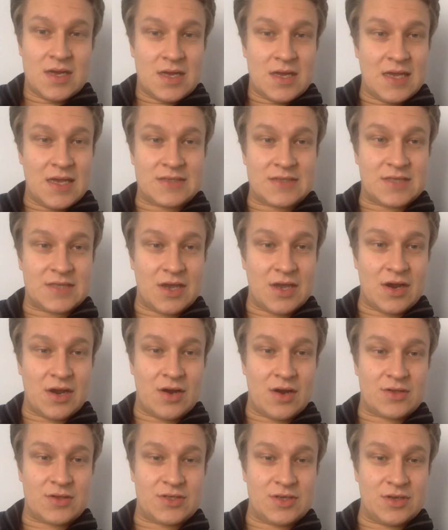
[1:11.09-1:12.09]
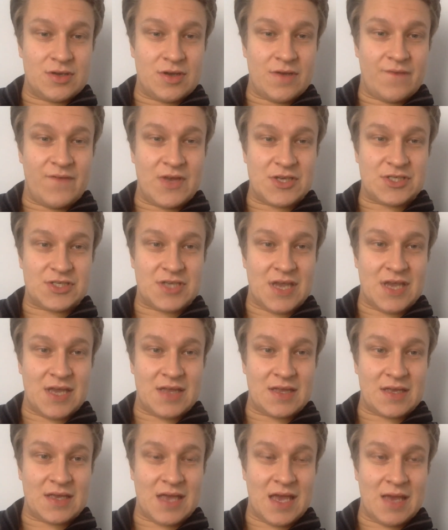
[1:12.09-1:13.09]
he's there to
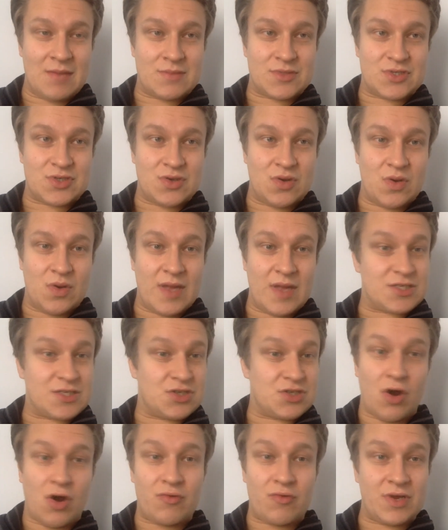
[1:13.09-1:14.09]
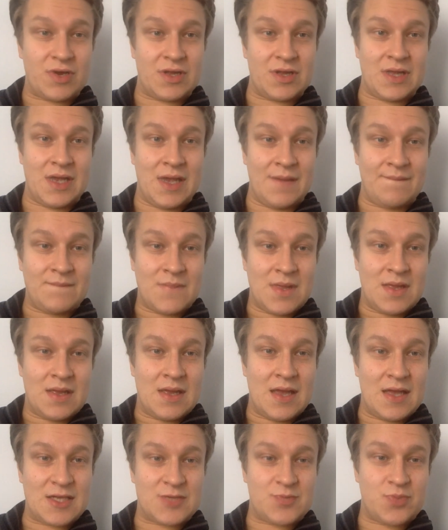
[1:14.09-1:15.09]
officiate the game, so it's not really
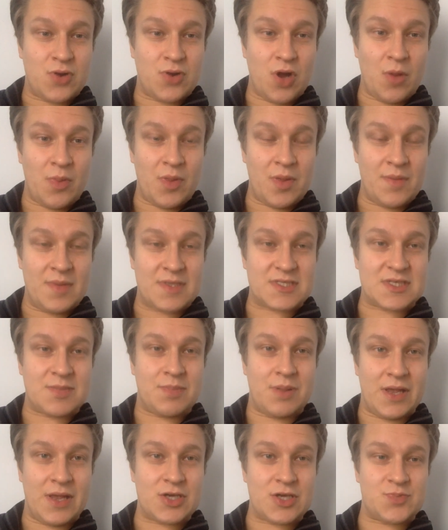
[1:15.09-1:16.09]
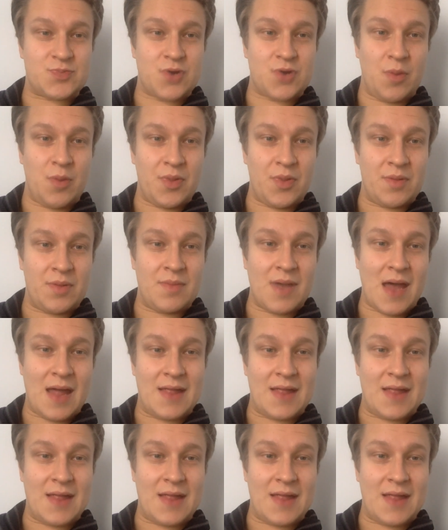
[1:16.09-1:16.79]
his problem, it's the player's problem,